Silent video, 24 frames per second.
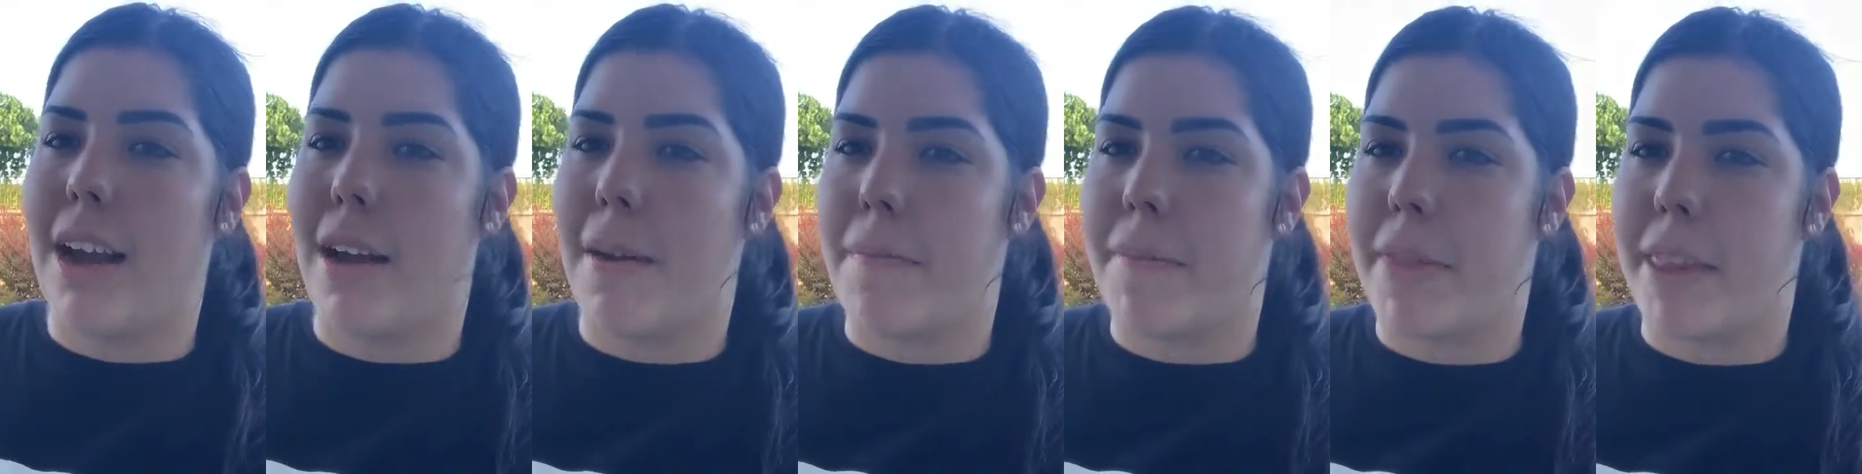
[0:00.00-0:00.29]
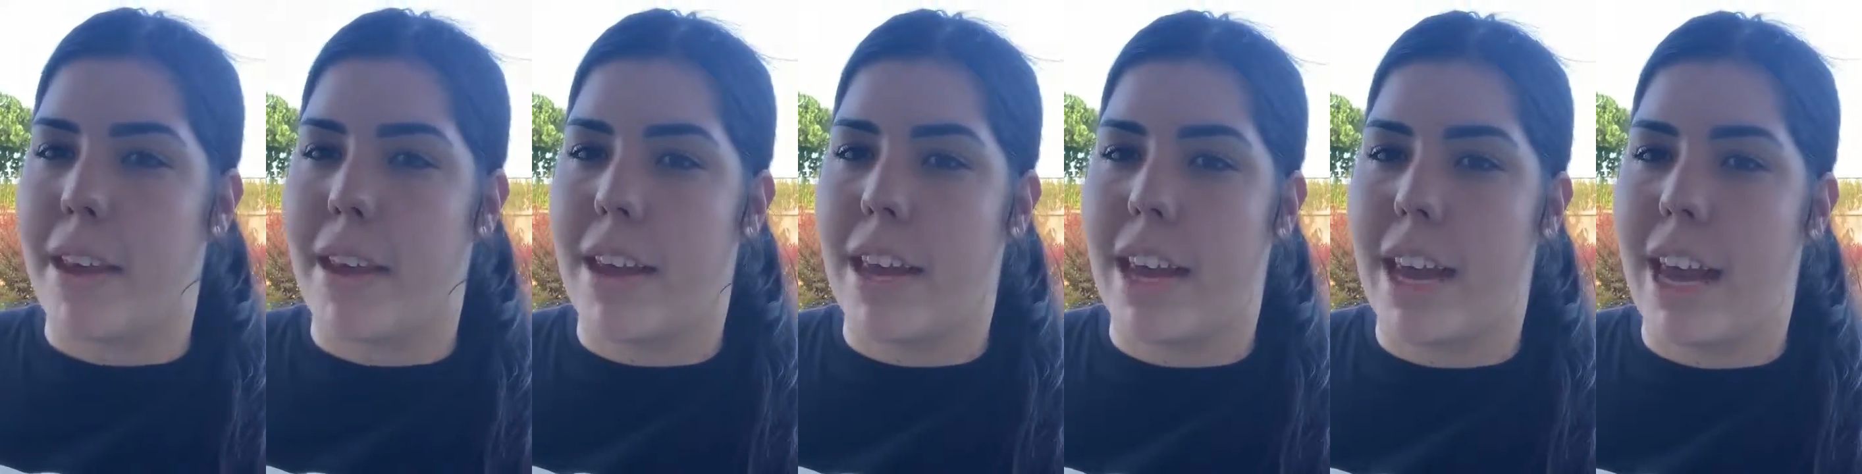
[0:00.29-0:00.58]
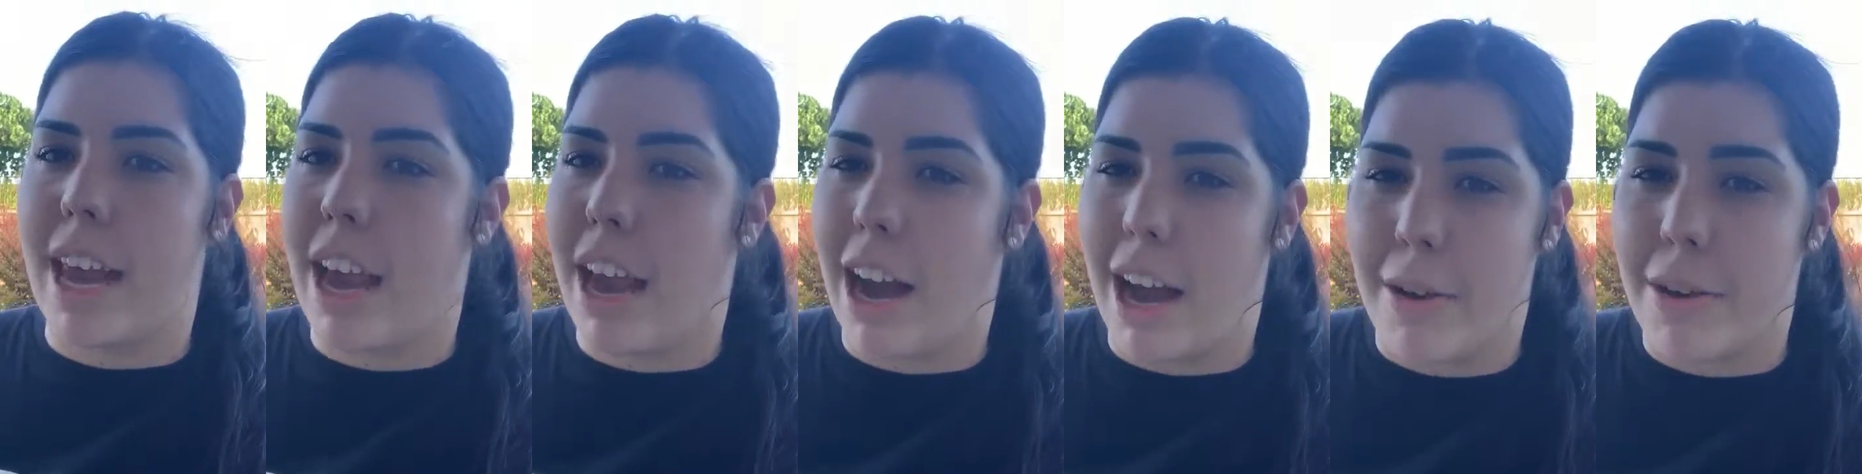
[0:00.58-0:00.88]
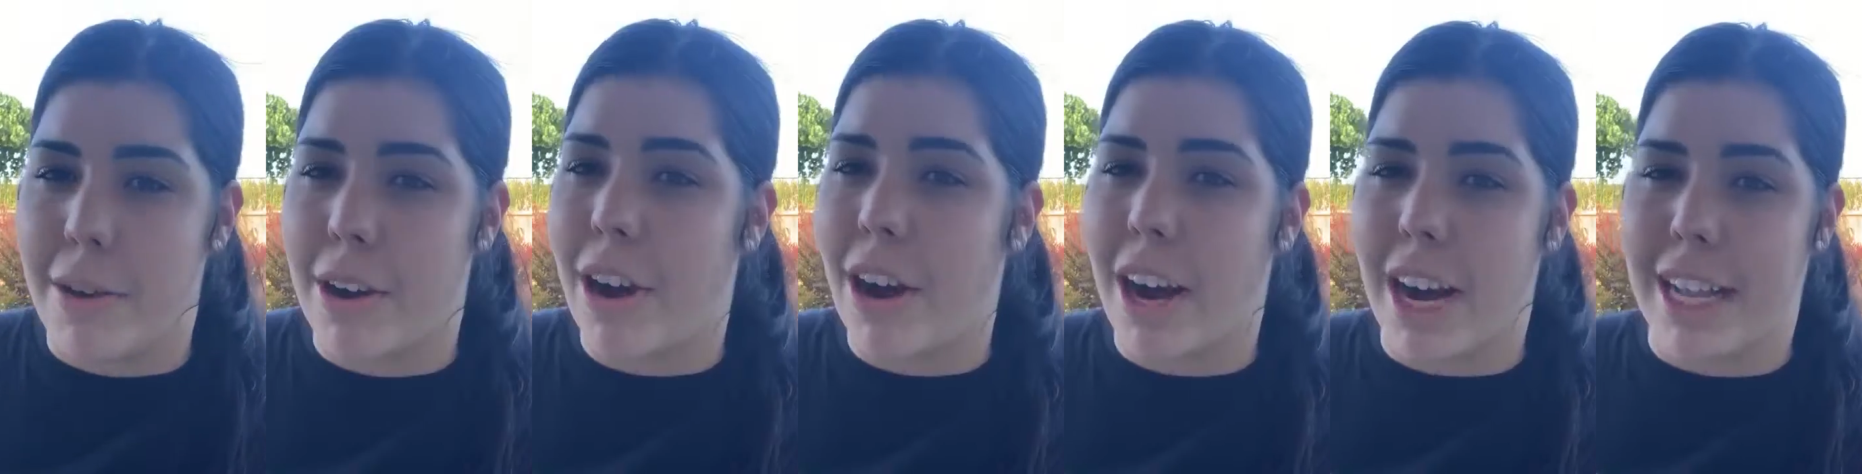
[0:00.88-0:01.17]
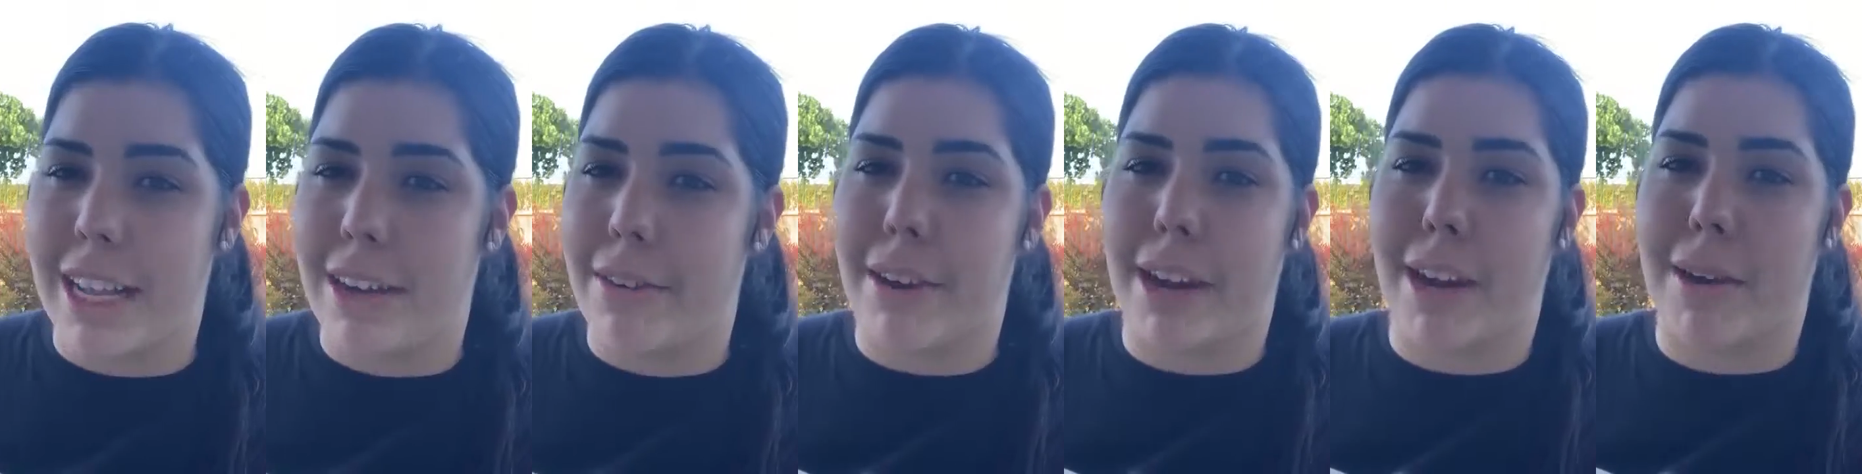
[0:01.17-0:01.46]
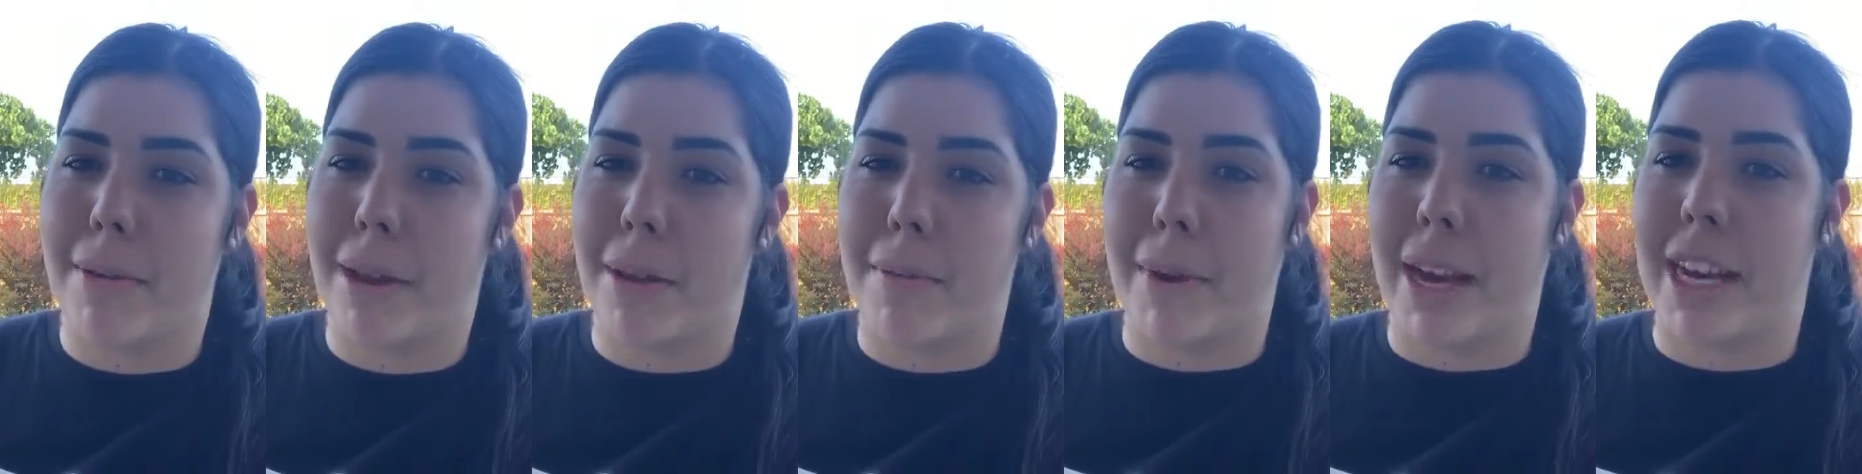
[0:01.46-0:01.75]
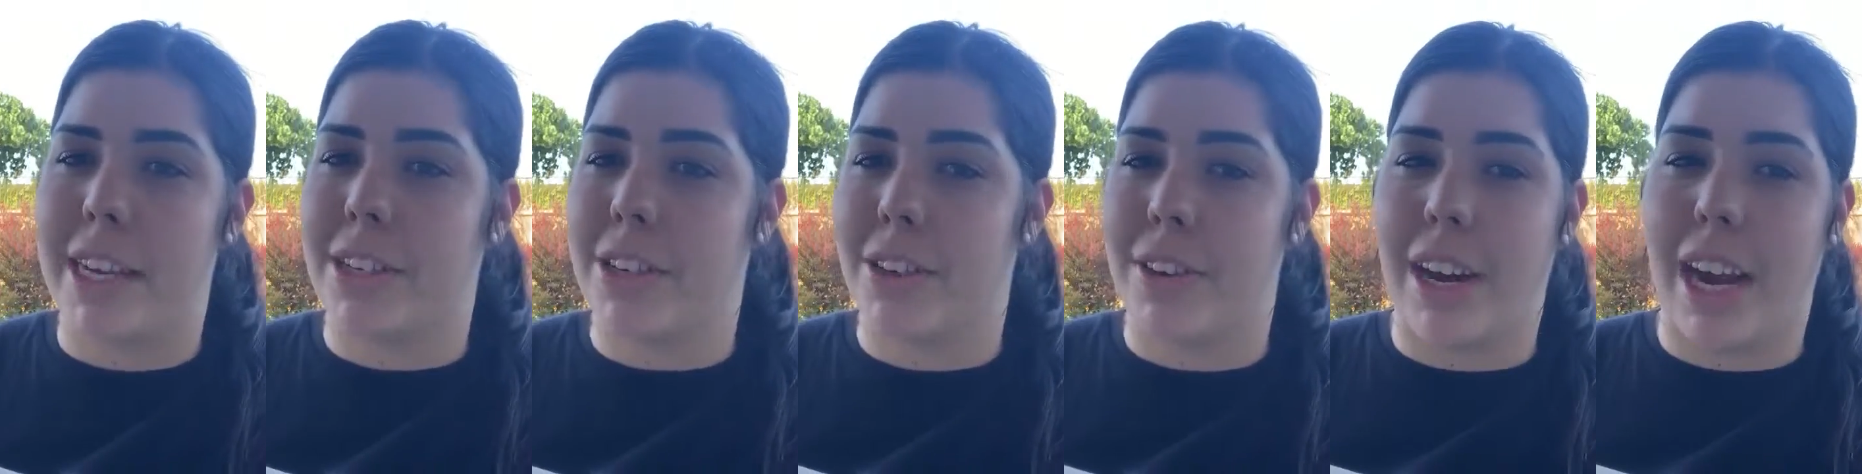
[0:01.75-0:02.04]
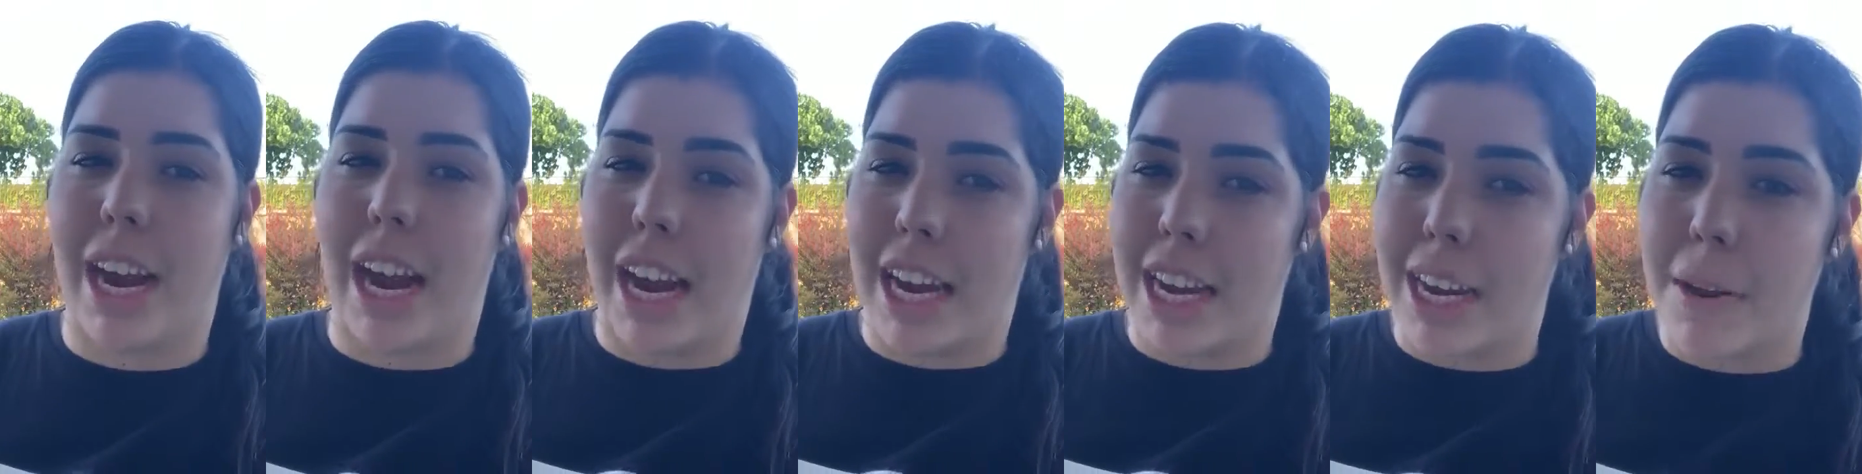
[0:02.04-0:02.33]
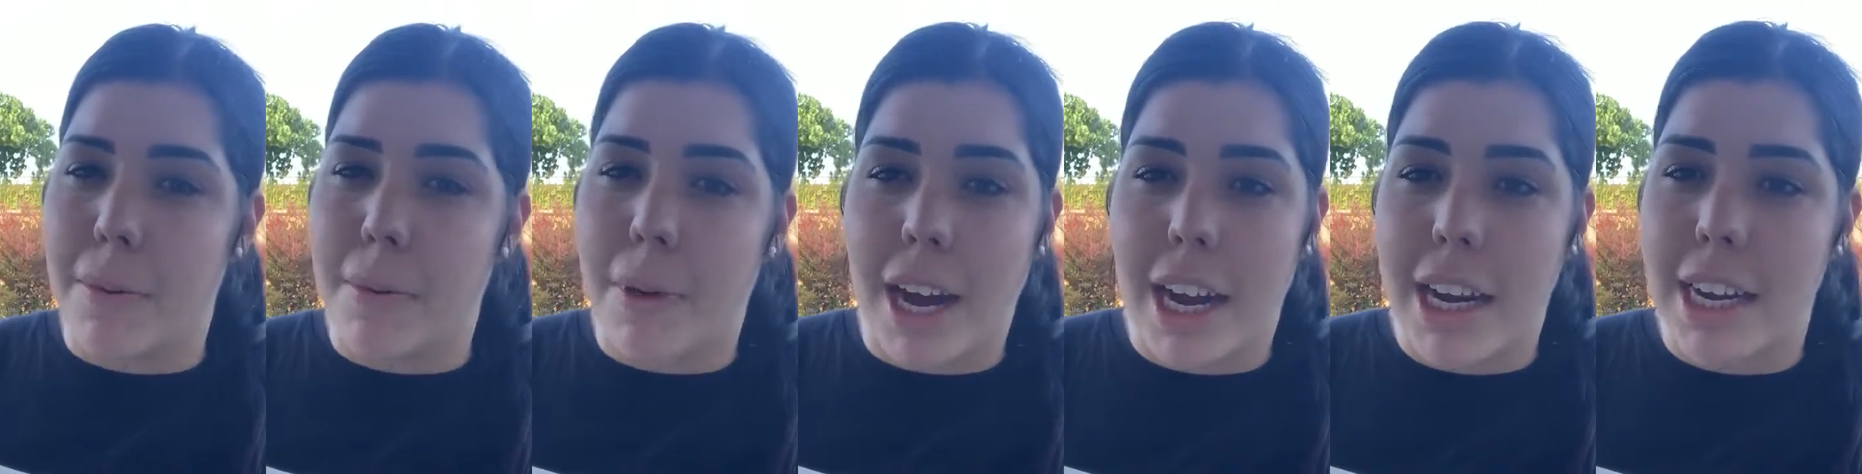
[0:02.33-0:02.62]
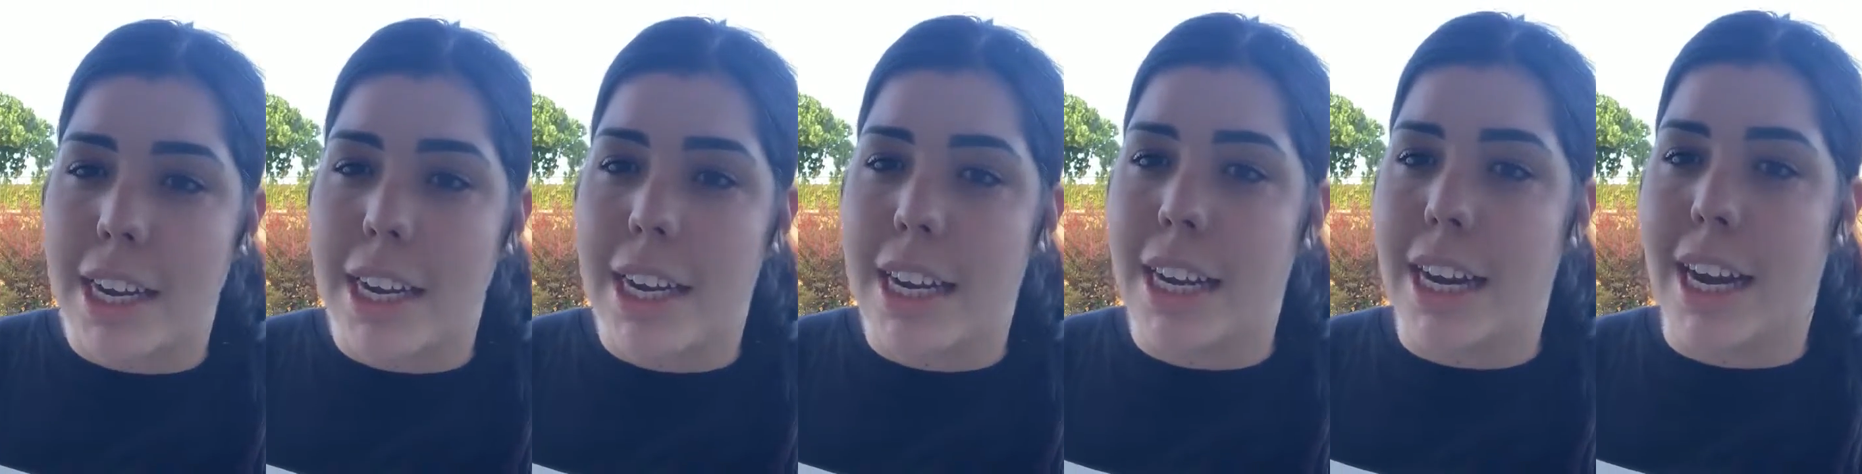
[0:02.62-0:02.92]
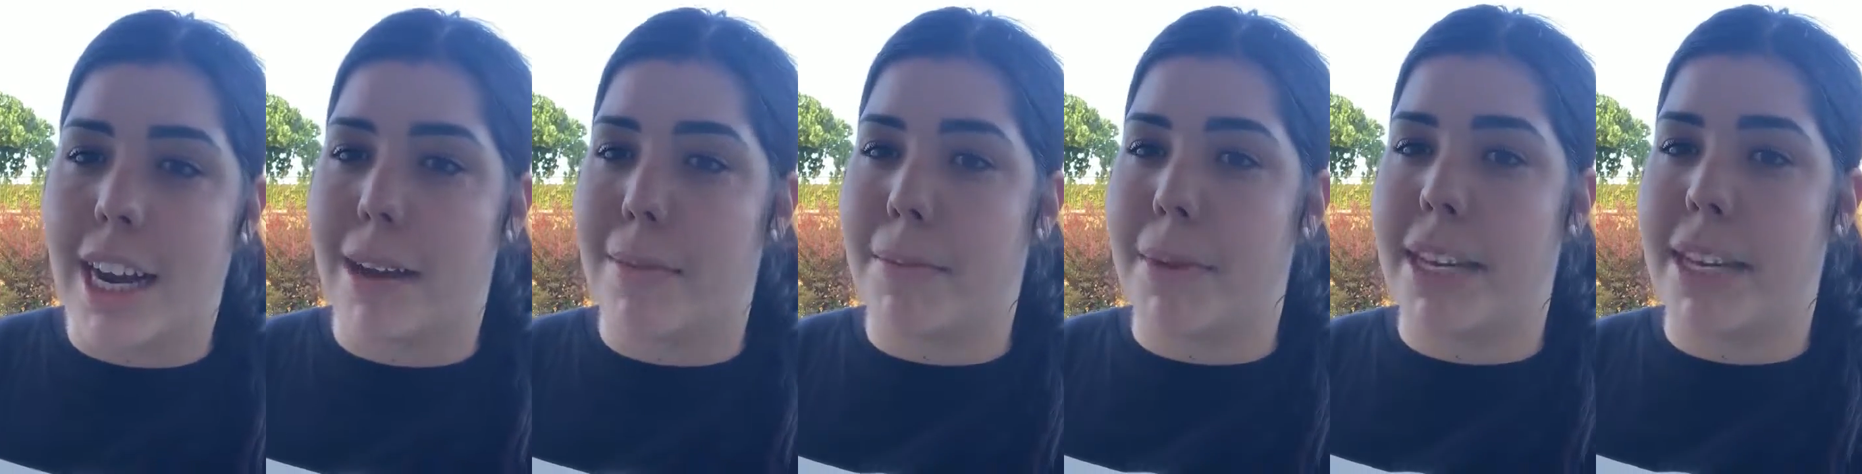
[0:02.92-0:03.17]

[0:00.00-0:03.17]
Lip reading: I would highly recommend Matt to anyone.